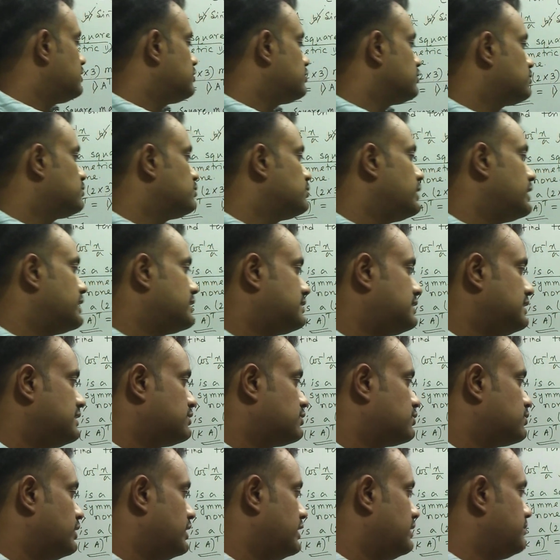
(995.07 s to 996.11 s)
to 2x
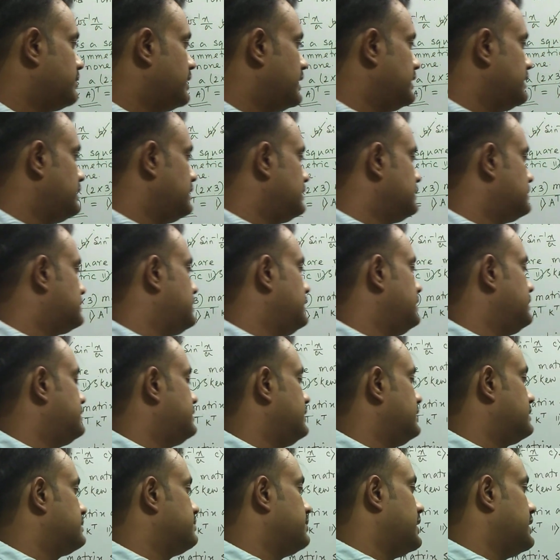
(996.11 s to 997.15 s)
square minus
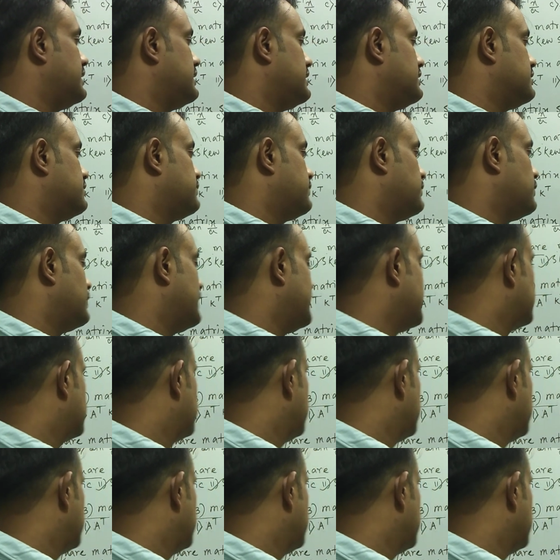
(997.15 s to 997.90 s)
6x minus 4 at